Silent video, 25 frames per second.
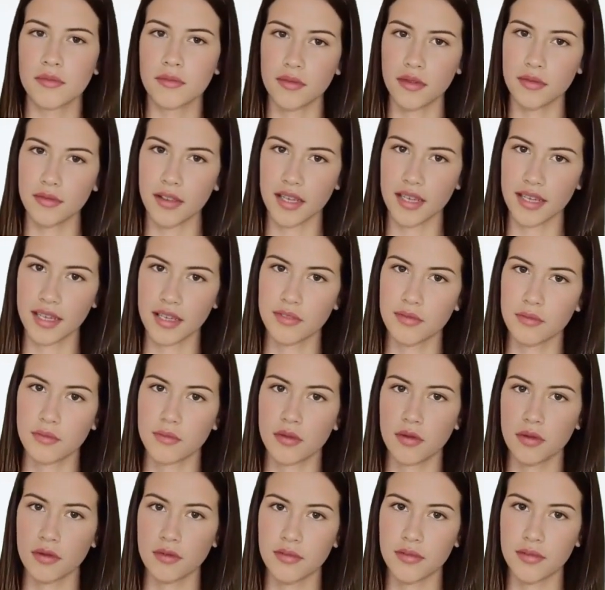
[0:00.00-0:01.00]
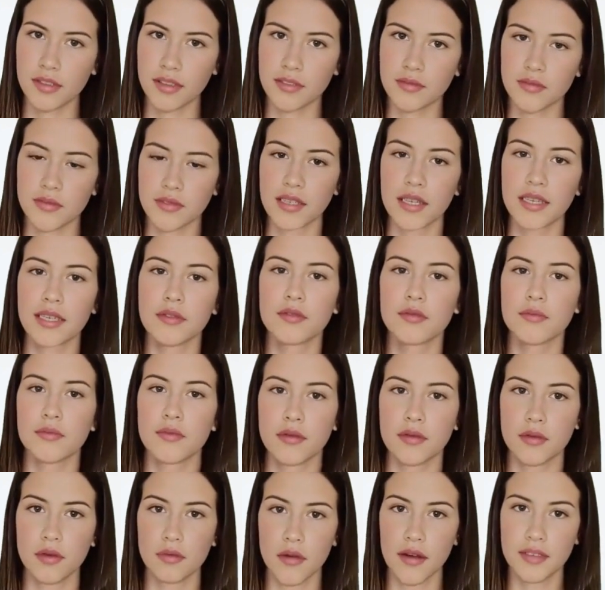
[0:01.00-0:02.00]
Luna gets burned in exchange
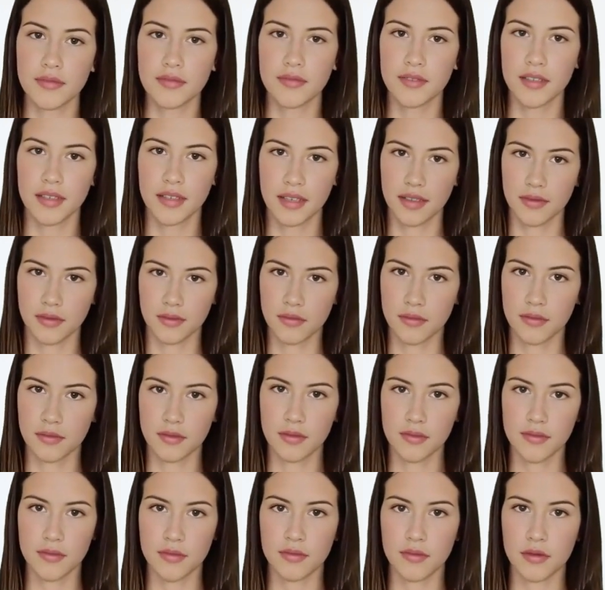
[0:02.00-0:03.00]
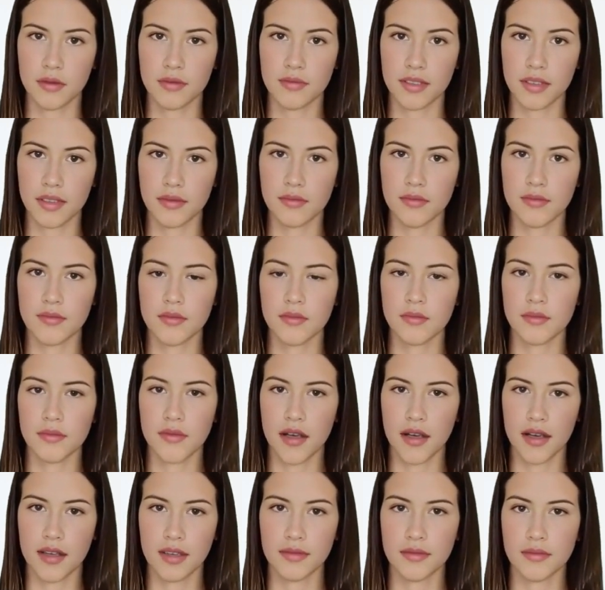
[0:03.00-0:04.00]
for UST, constricting its
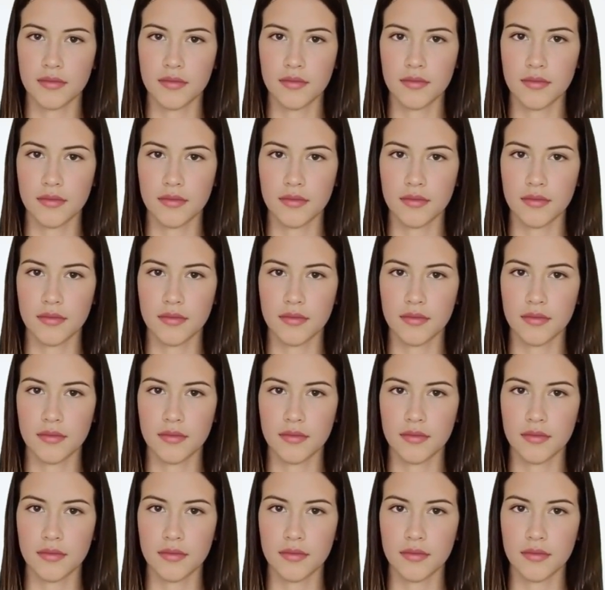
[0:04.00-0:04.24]
supply.